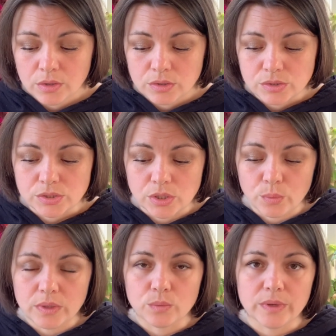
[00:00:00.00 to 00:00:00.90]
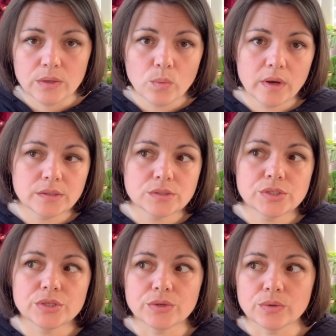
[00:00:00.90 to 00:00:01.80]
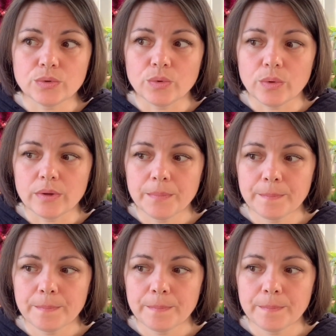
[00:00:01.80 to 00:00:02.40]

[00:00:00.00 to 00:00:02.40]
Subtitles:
So when we want to